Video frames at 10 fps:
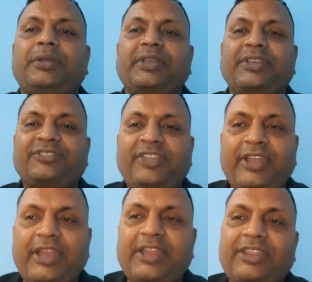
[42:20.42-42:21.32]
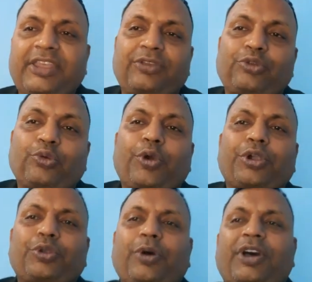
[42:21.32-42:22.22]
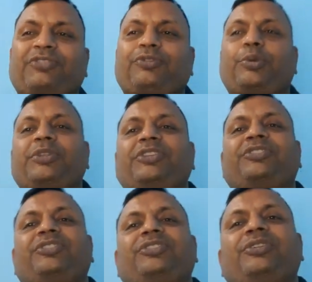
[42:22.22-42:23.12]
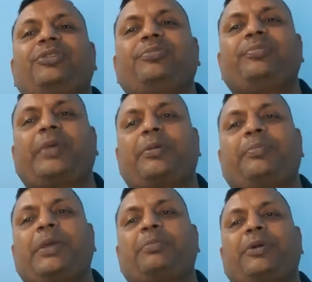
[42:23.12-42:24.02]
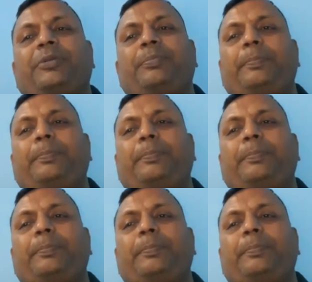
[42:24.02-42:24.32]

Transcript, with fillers: Is there anything you want to ask from this paper?